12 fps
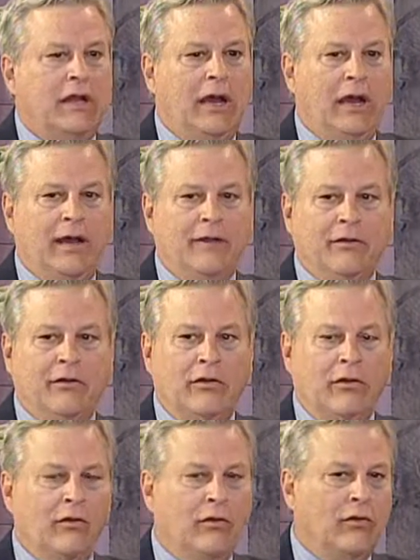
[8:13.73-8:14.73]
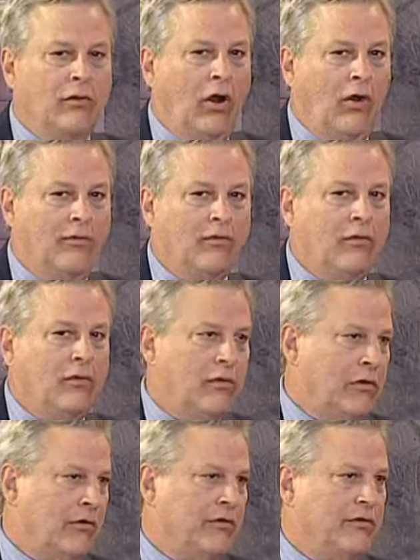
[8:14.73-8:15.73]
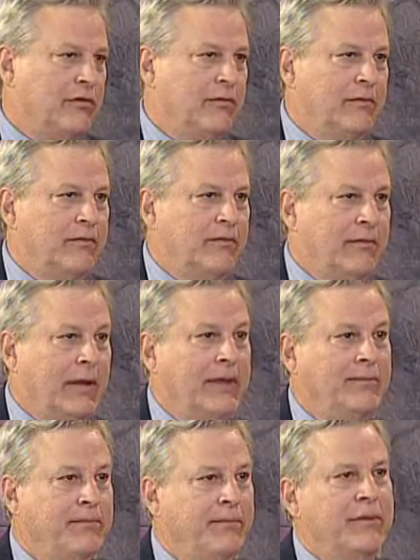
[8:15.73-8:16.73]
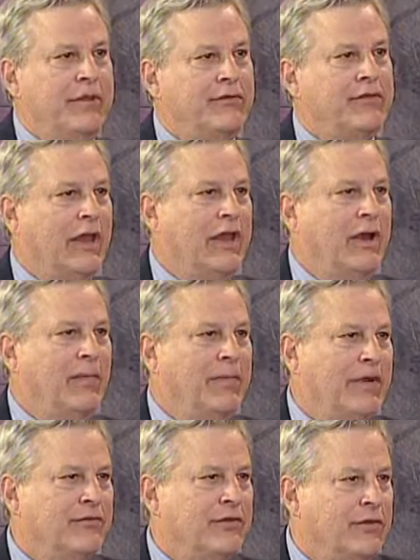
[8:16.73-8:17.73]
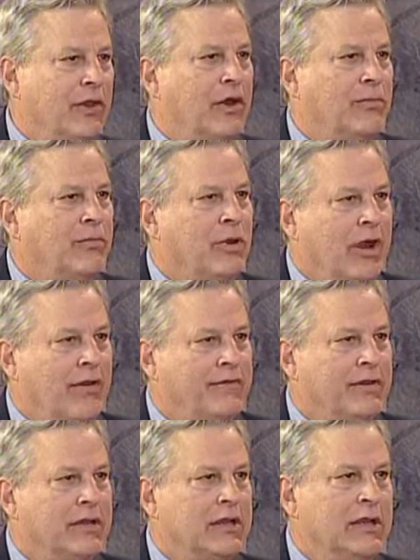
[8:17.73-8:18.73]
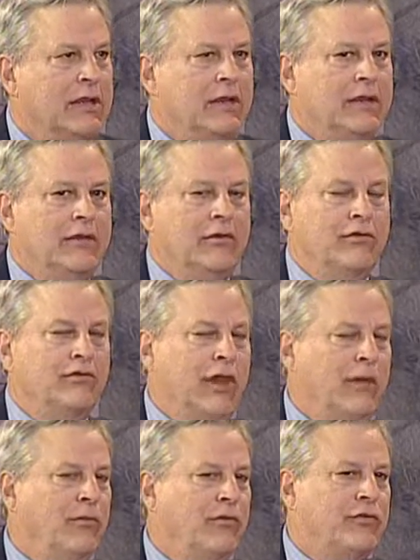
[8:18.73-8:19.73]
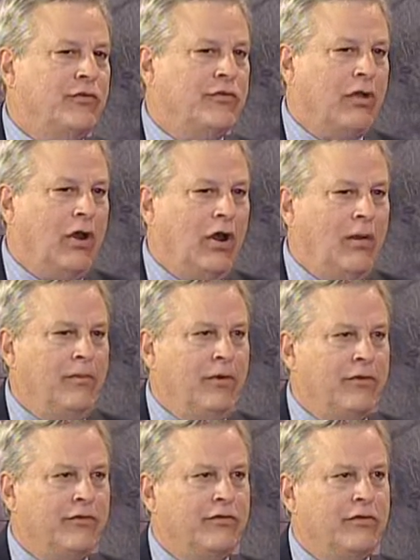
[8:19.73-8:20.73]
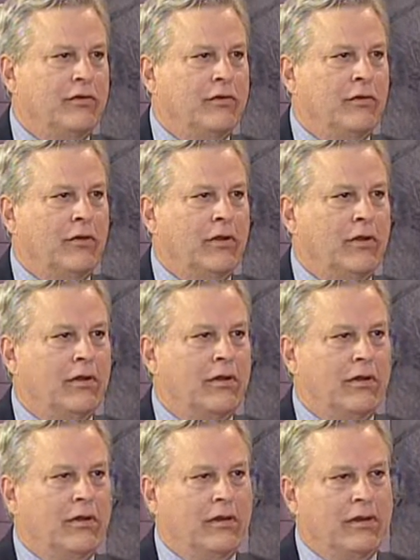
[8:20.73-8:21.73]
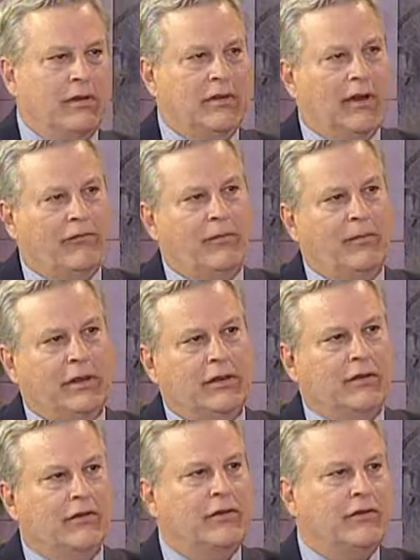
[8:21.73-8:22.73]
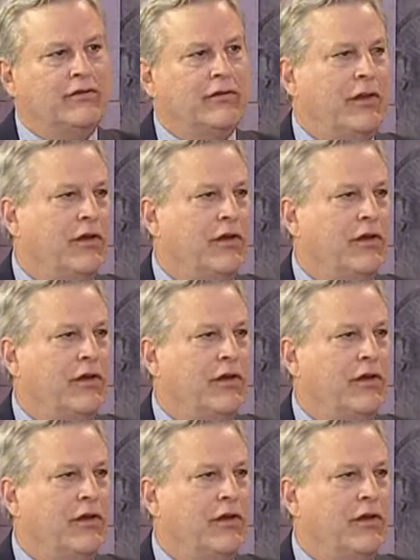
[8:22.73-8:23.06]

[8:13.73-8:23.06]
Uh, your local golf course might be set up as a nonprofit. Hmm. Your chambers of commerce, your uh, government units, they're